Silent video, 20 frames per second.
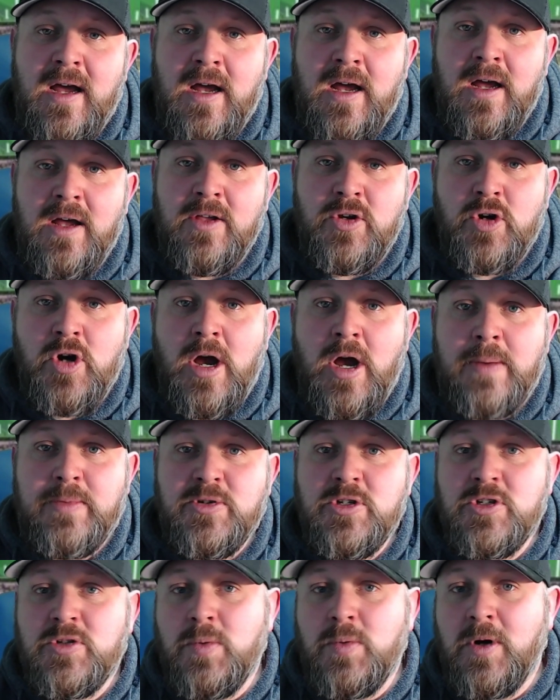your
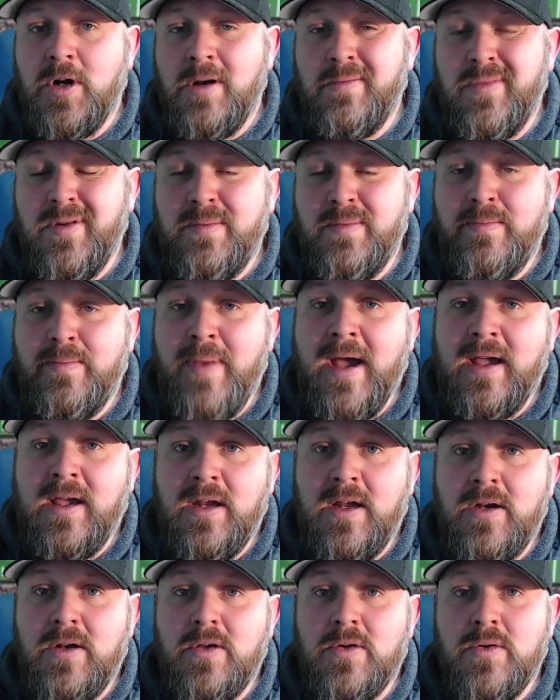options were going to be
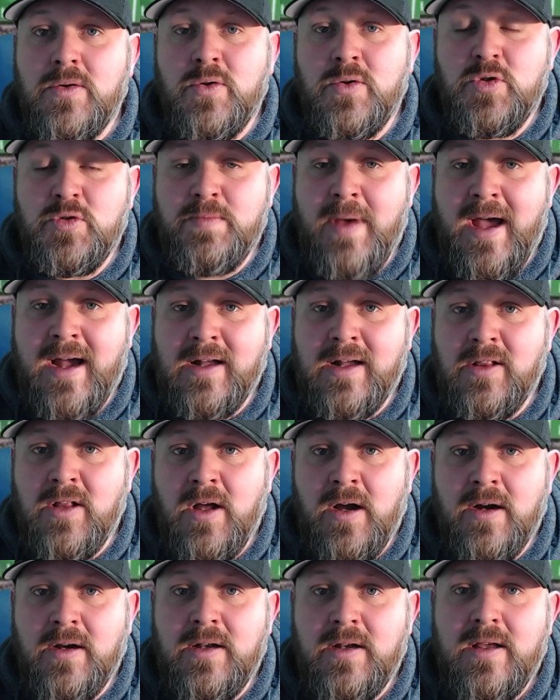Beckett, who's
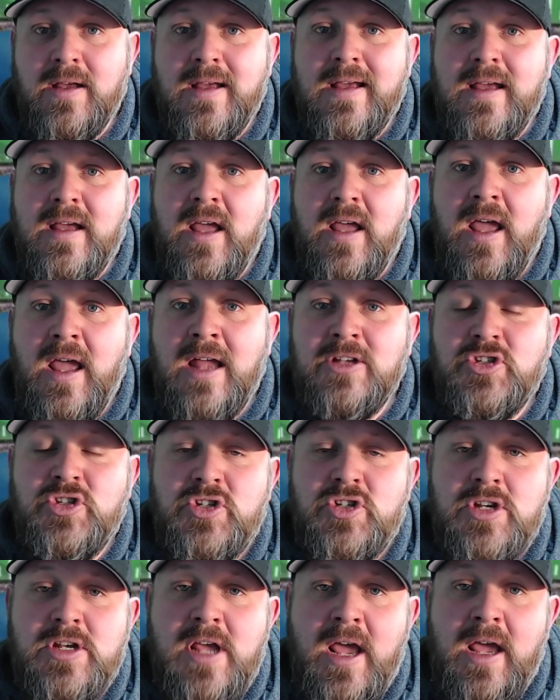backlogged,
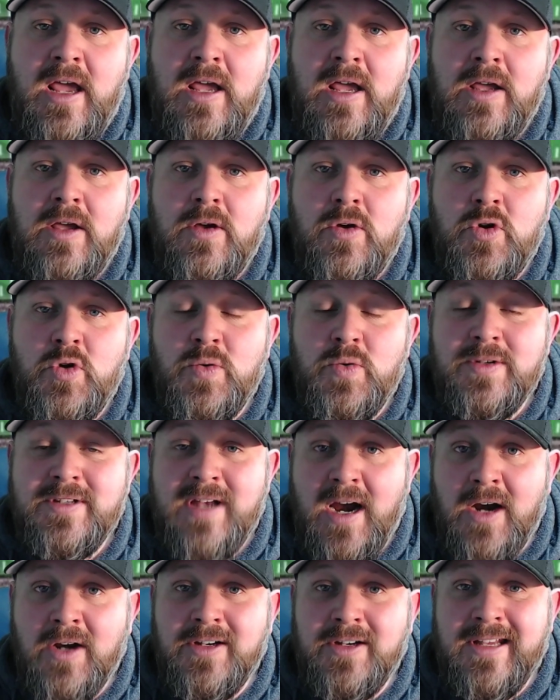HGA, who is
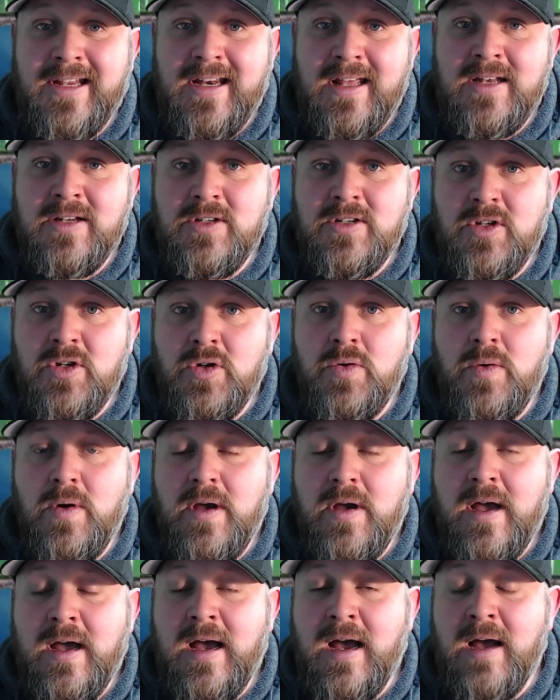hard to get into
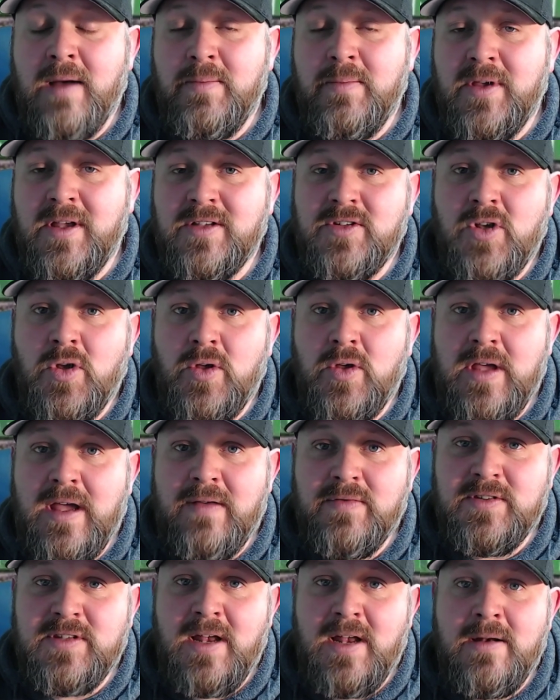because they only
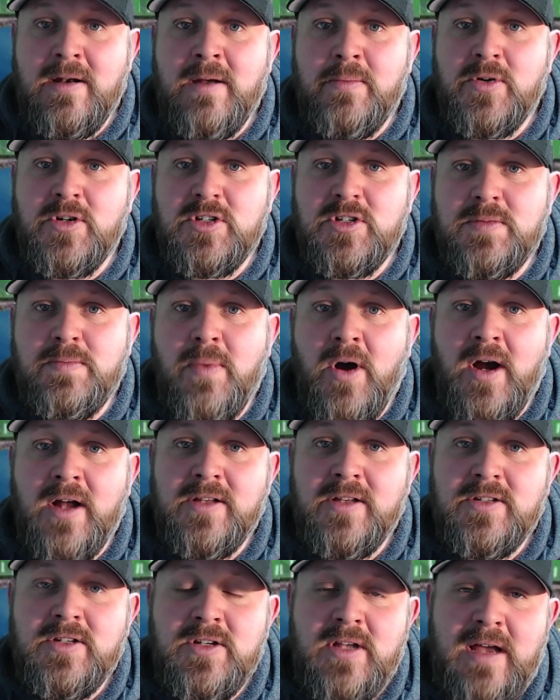have set number of
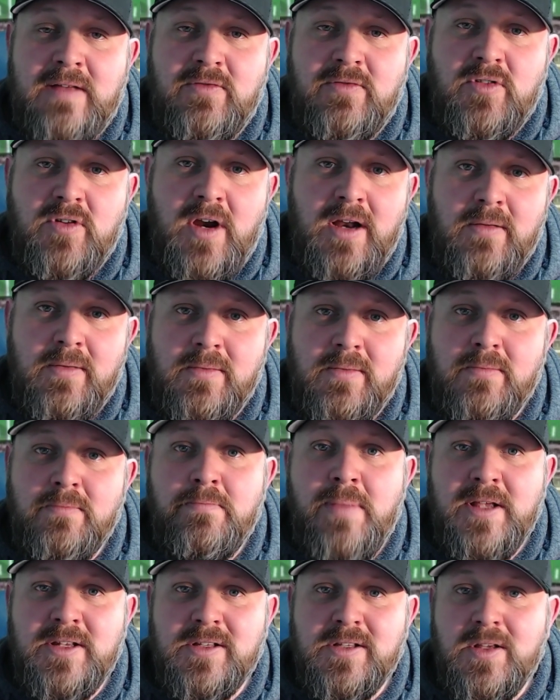spots and you have to kind of
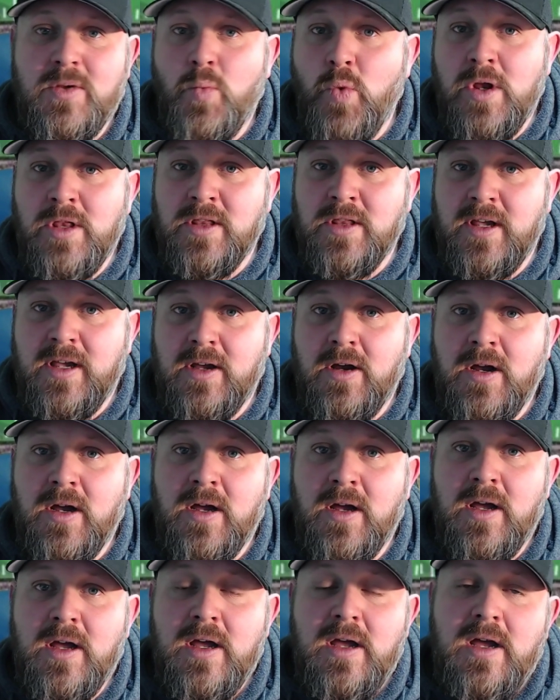basically win like
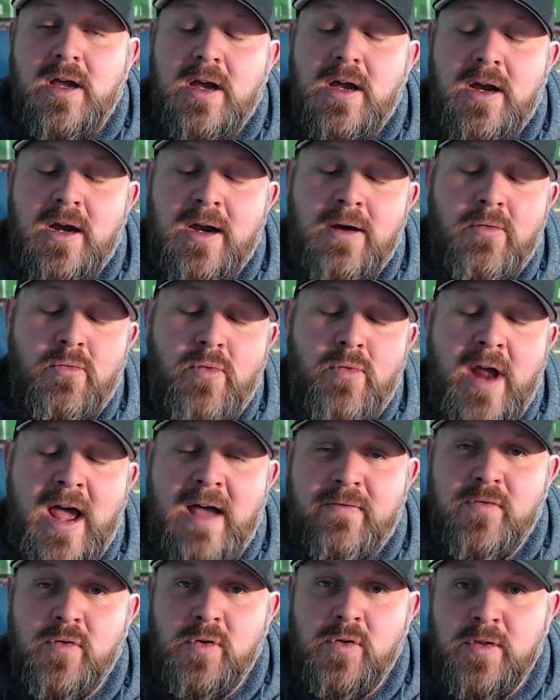a
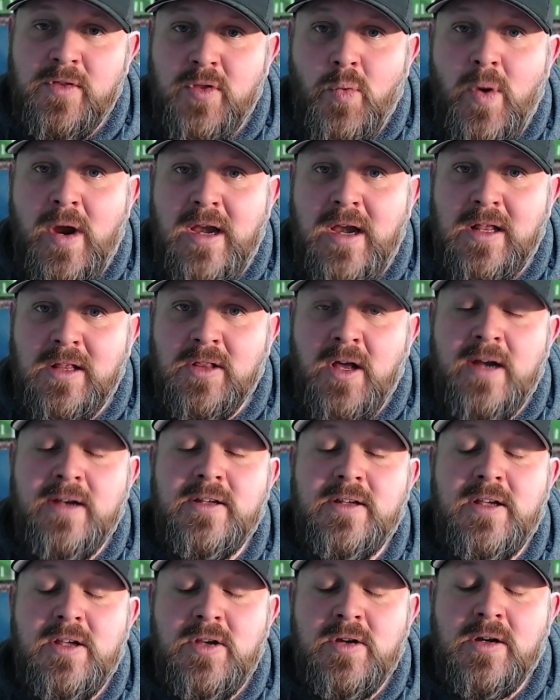raffle in the waiting line
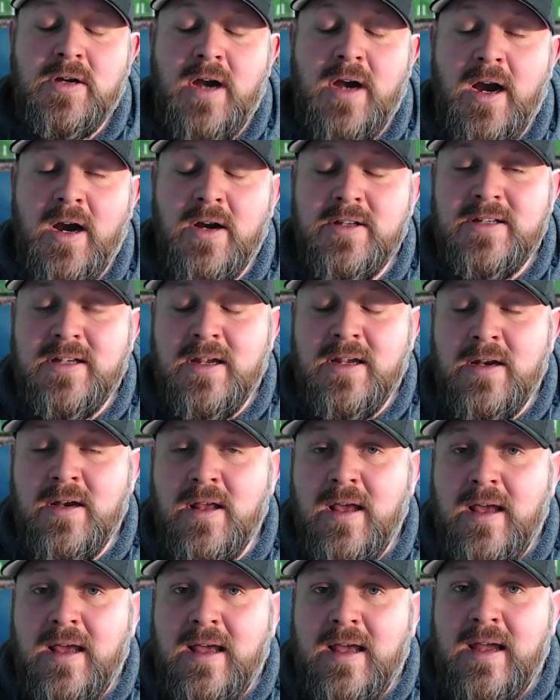to get your cards in,
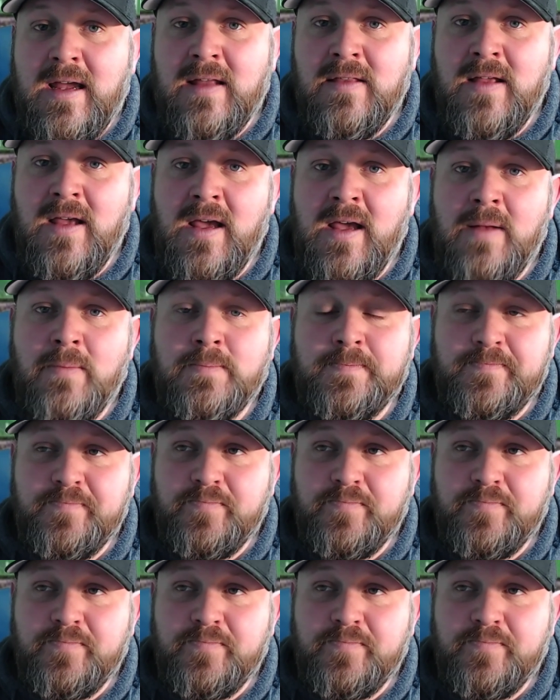and then